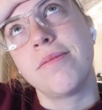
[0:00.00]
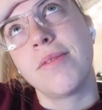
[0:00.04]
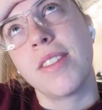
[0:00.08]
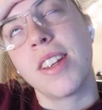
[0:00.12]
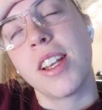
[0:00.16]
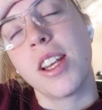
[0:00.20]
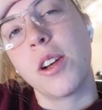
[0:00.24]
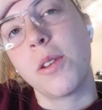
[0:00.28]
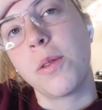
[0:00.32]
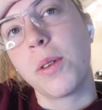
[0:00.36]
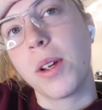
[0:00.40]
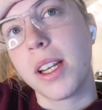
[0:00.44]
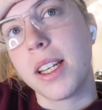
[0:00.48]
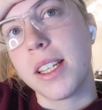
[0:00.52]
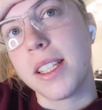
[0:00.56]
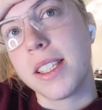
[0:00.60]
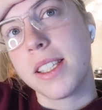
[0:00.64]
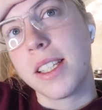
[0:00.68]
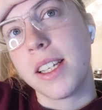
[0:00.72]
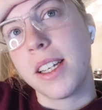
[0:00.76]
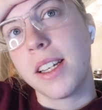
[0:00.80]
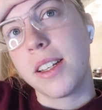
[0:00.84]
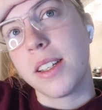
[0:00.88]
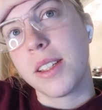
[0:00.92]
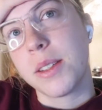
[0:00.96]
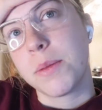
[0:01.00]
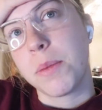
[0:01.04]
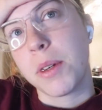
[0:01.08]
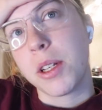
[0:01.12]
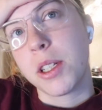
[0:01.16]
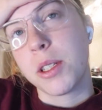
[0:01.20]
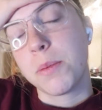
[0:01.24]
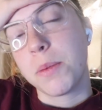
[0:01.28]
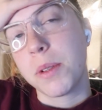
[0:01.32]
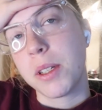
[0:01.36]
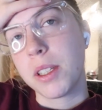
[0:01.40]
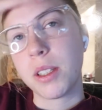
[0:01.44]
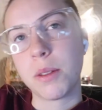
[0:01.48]
I don't get to see it as
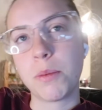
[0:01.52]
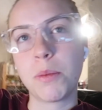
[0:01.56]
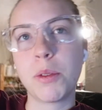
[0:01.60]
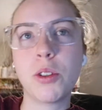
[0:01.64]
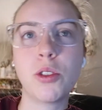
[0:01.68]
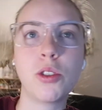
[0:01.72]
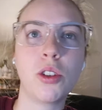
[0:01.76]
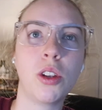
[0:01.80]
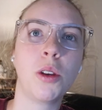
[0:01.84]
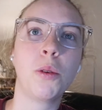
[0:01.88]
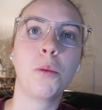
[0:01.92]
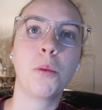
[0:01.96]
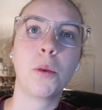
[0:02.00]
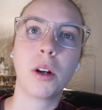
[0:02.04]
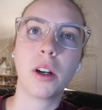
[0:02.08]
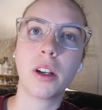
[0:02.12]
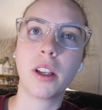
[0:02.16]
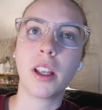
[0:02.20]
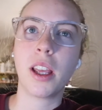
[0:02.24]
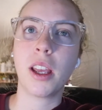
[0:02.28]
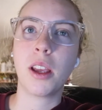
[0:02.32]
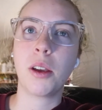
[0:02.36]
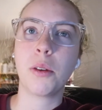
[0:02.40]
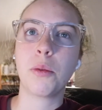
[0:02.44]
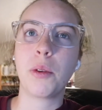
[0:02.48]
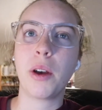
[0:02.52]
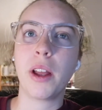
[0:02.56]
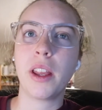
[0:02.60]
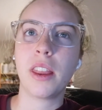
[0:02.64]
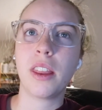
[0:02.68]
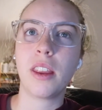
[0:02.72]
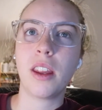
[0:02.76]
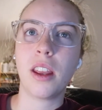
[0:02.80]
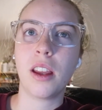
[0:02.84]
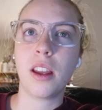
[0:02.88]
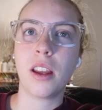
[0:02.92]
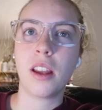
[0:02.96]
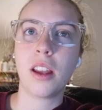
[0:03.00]
much because I'm usually working when
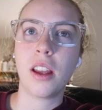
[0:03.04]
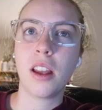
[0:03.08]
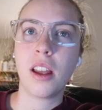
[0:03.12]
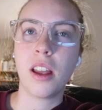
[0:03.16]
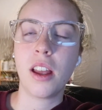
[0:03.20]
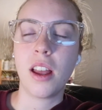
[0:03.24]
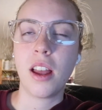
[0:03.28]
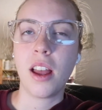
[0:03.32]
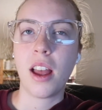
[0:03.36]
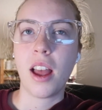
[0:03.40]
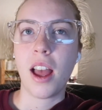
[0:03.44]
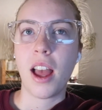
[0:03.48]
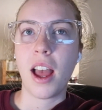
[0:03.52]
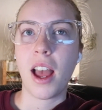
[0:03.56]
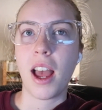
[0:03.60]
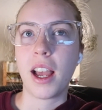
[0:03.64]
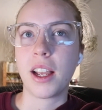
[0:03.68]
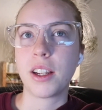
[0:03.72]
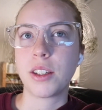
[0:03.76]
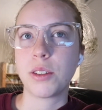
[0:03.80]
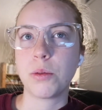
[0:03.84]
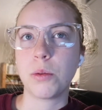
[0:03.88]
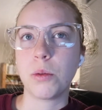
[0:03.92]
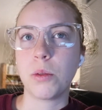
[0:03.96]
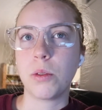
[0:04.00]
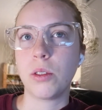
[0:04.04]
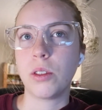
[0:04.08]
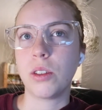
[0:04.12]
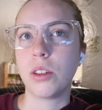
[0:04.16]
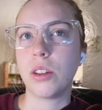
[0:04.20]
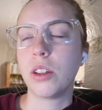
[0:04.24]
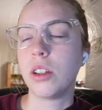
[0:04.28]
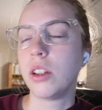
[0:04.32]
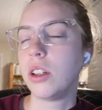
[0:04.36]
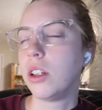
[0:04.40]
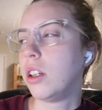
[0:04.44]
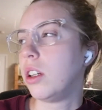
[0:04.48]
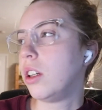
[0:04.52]
the actual
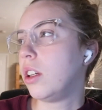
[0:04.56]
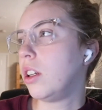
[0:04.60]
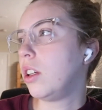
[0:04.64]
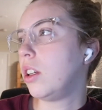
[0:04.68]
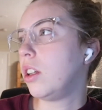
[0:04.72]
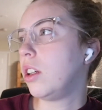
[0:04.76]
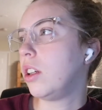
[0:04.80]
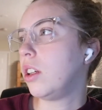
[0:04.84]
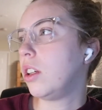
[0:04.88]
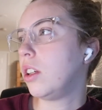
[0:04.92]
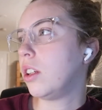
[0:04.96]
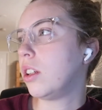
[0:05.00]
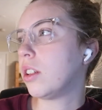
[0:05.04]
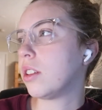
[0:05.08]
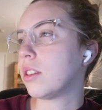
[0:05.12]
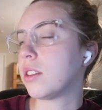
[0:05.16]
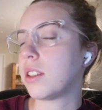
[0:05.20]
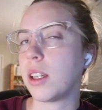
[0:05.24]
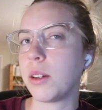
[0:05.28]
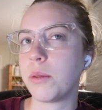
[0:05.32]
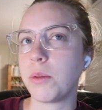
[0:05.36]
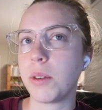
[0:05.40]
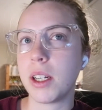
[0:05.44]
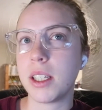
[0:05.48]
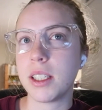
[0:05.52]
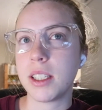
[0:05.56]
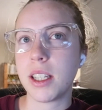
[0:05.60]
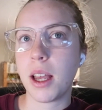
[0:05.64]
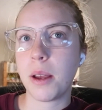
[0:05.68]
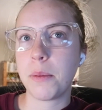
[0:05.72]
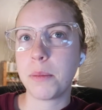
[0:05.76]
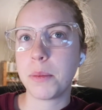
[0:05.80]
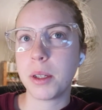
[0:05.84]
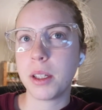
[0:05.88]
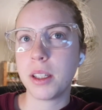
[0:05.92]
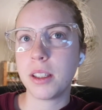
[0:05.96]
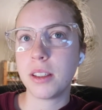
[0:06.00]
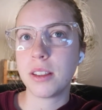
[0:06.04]
sunrise
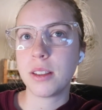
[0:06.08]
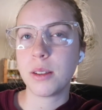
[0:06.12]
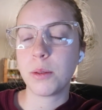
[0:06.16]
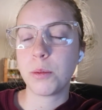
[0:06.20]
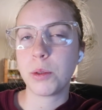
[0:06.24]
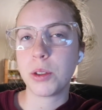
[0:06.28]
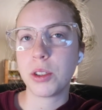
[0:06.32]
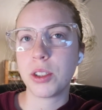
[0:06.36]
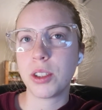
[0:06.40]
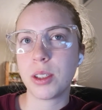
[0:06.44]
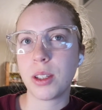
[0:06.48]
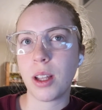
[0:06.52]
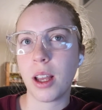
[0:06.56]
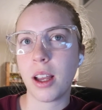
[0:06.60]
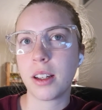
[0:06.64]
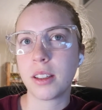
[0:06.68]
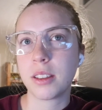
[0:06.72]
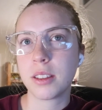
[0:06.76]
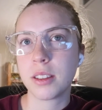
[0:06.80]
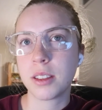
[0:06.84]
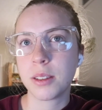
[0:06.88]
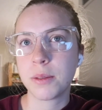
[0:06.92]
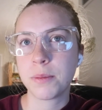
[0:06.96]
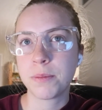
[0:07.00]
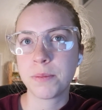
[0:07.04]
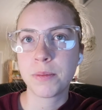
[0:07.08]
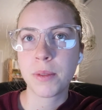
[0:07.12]
happens, which sucks.